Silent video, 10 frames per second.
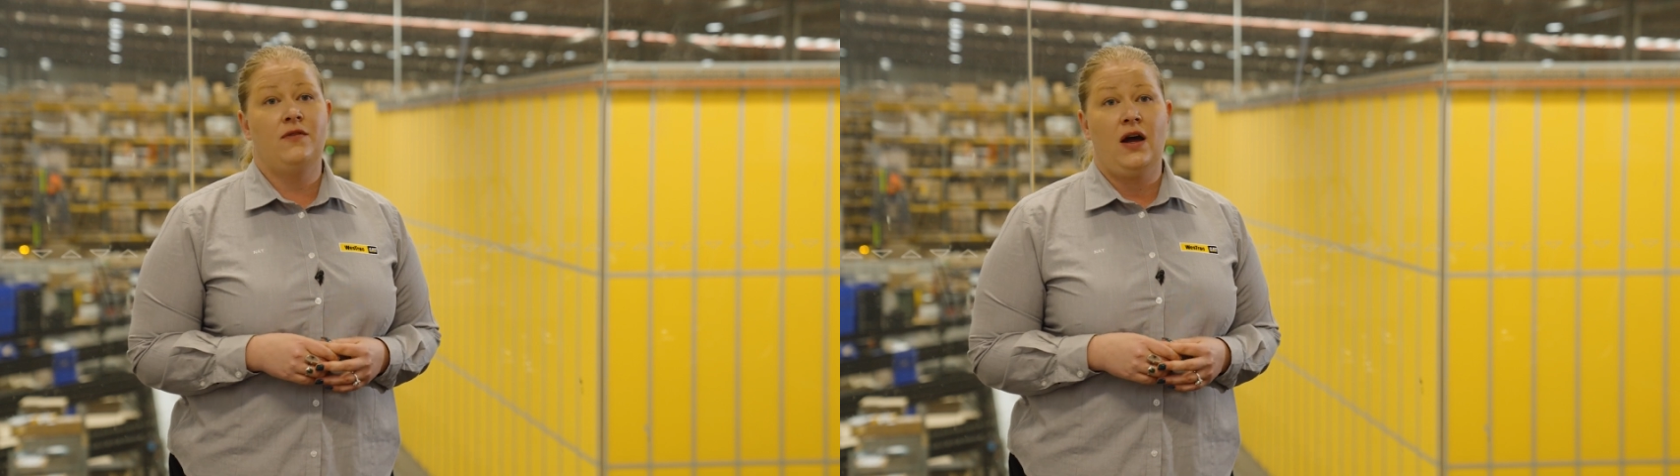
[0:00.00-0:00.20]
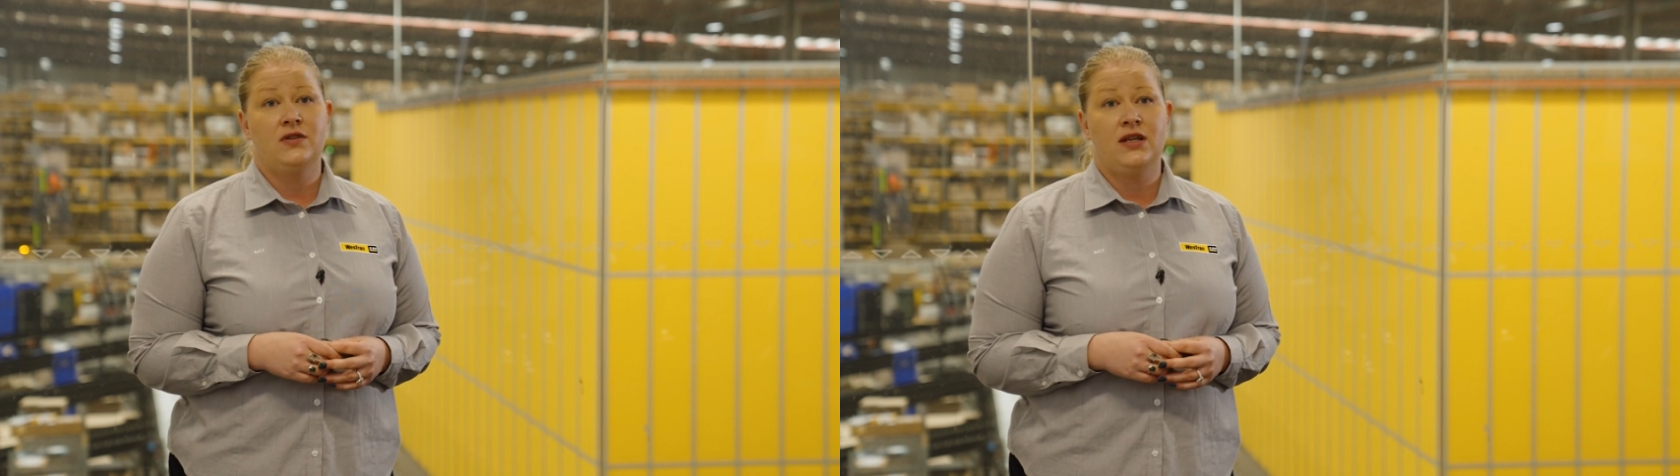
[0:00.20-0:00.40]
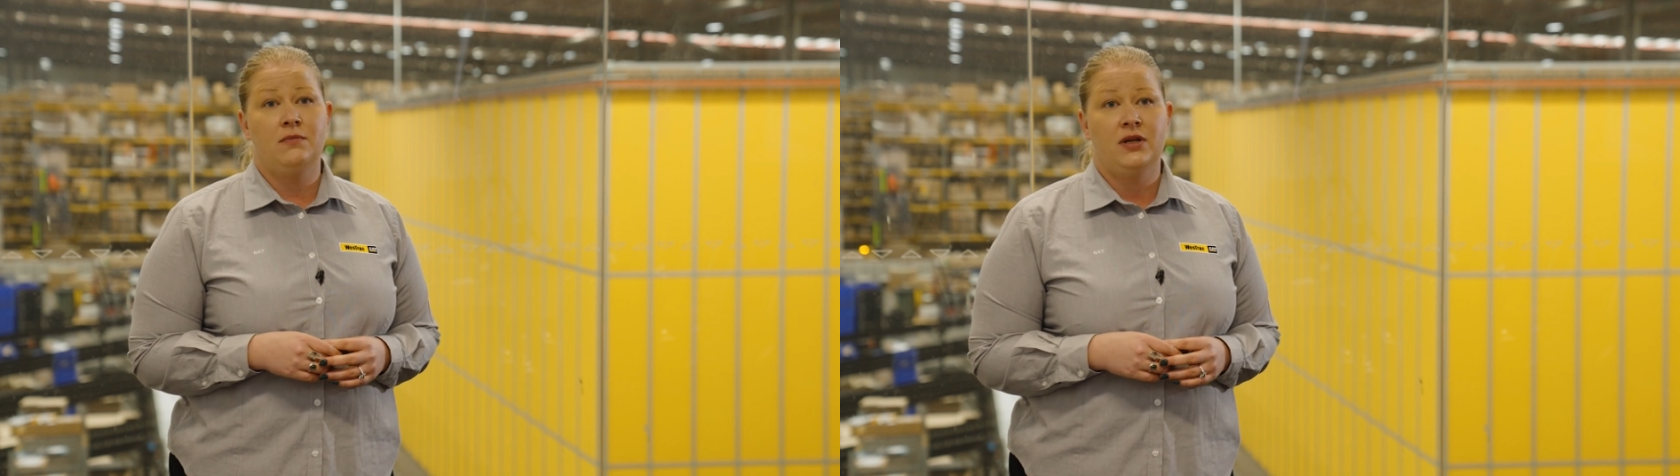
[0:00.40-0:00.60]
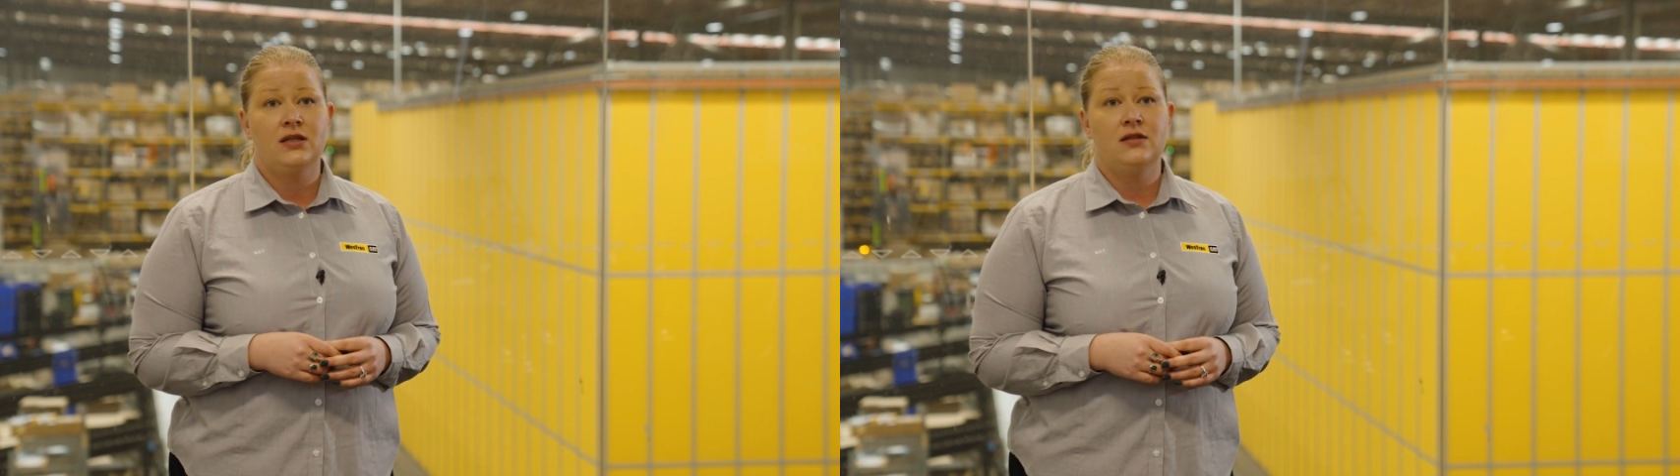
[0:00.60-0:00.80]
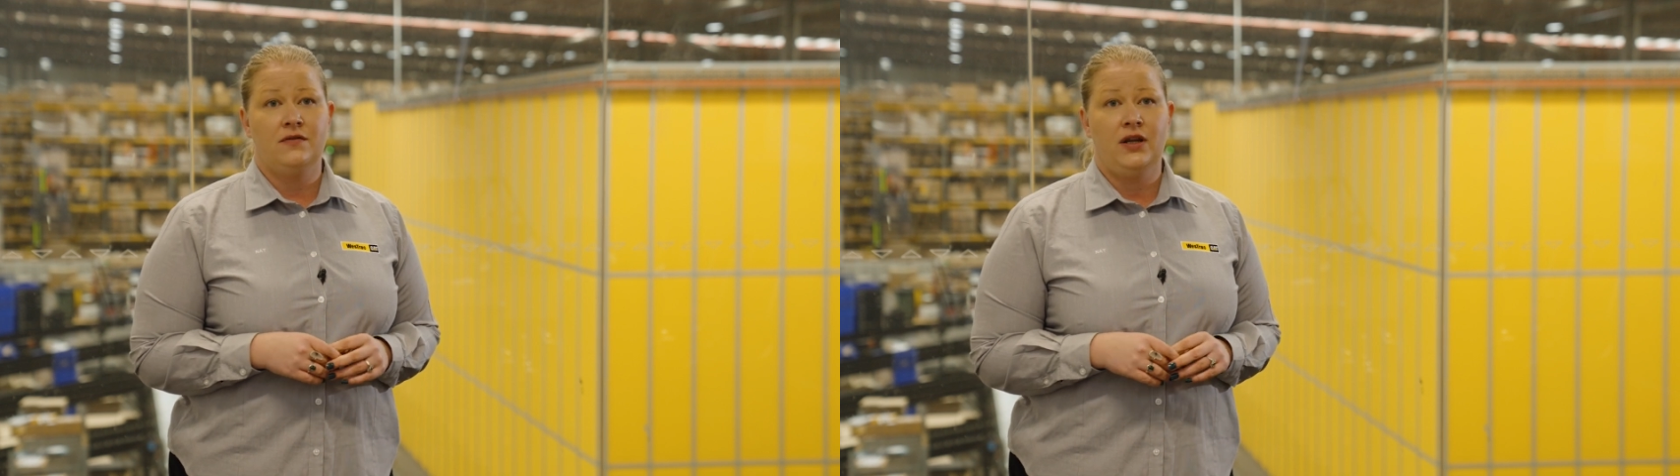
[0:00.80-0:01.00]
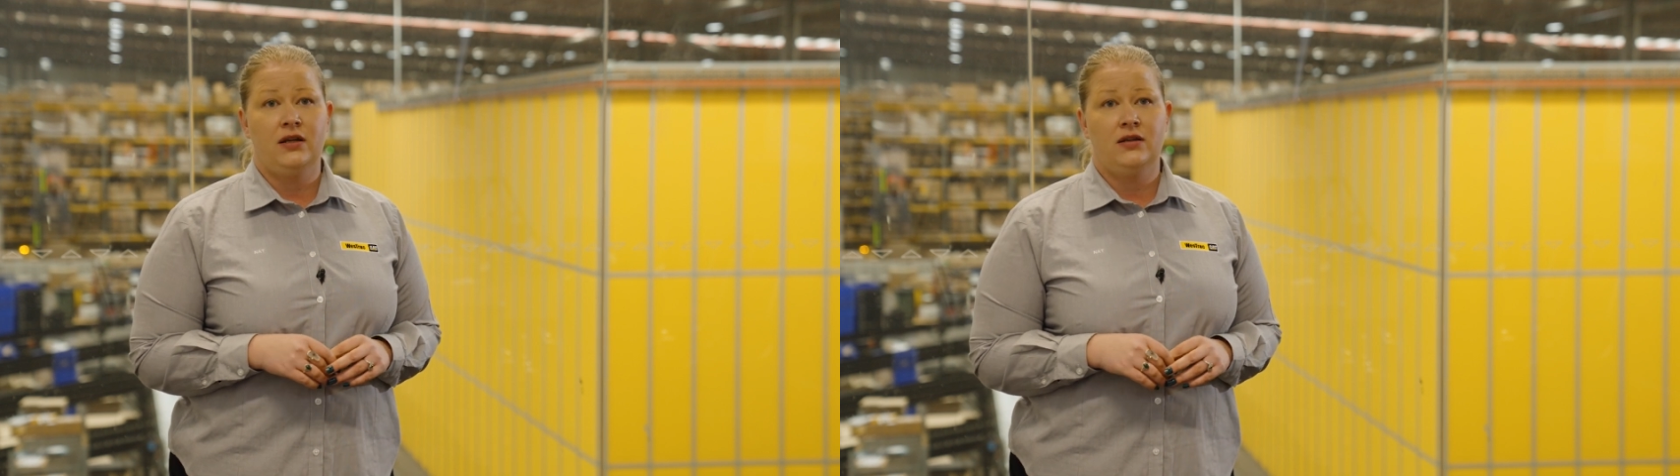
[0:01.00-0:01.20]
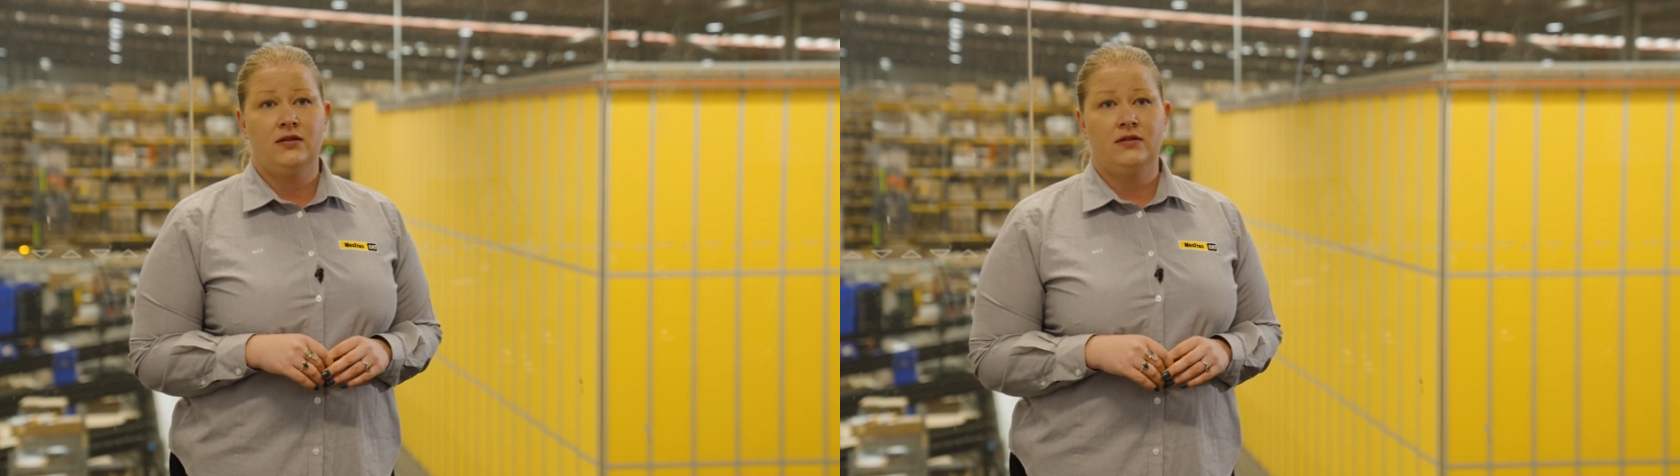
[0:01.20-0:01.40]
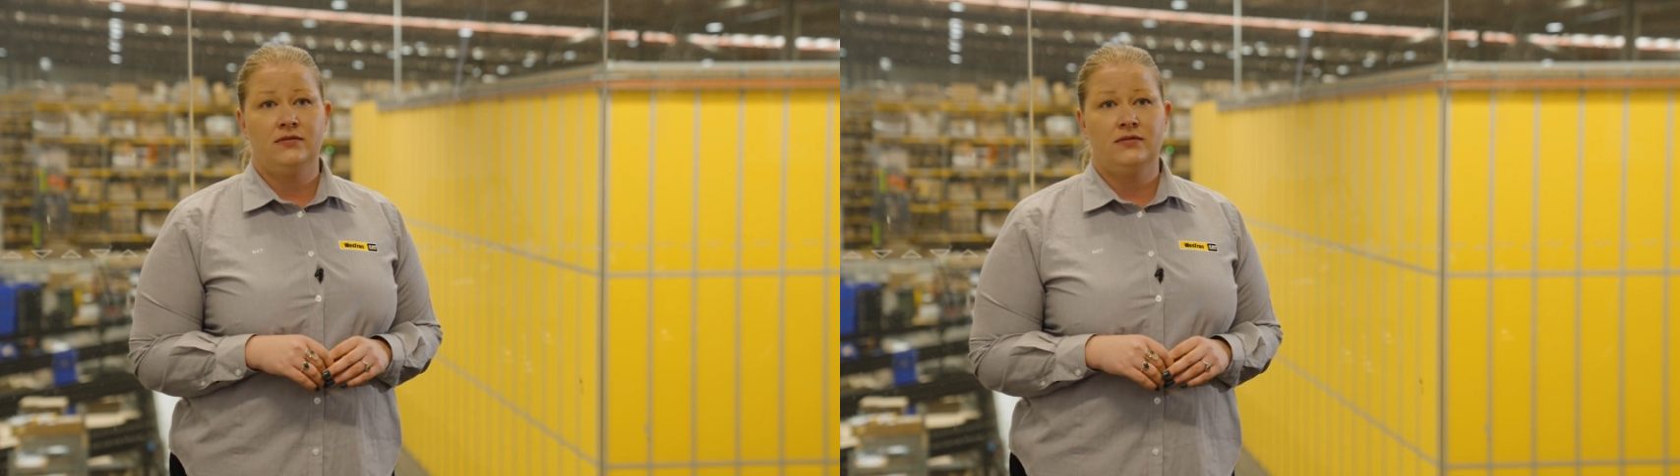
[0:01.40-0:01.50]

five to 10 minutes if needed.